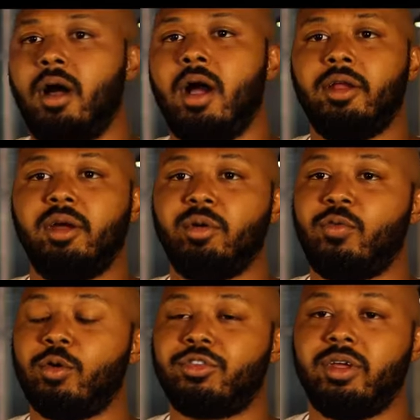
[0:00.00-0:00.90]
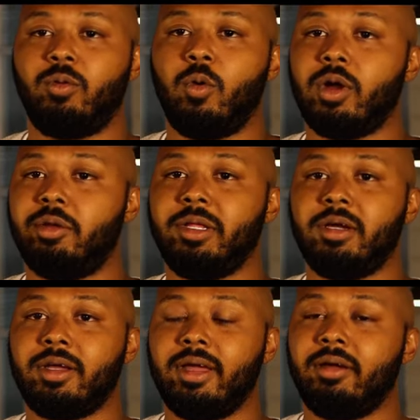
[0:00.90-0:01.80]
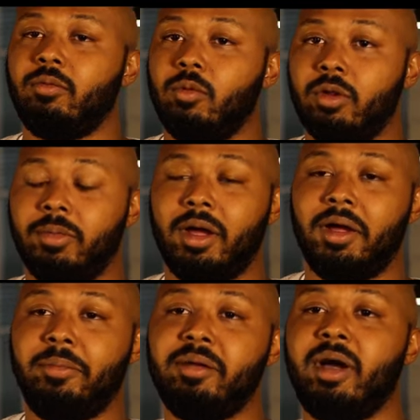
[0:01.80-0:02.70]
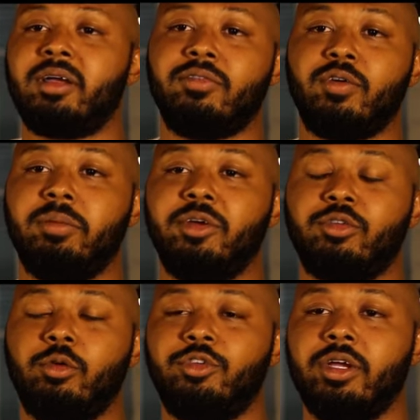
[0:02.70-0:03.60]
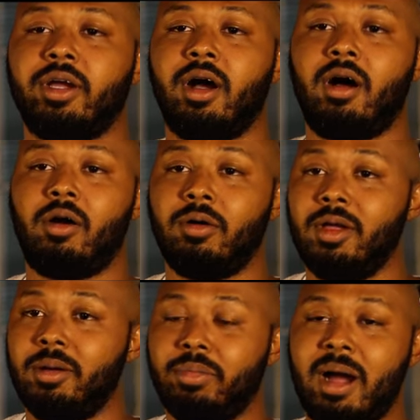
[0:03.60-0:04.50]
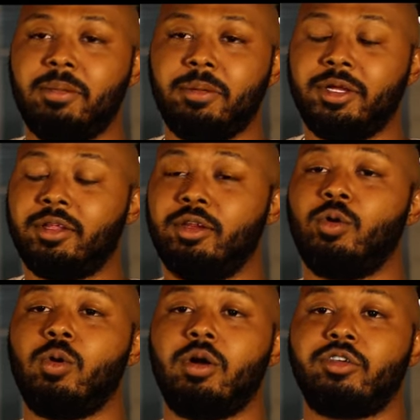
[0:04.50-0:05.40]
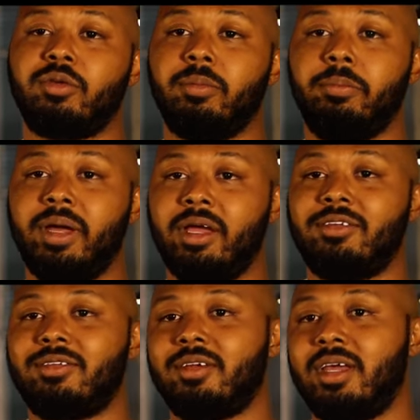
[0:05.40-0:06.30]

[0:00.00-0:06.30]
All right, number four seed, what we're gonna be looking at with me and my good friend Mystical Gent call probably the new world's best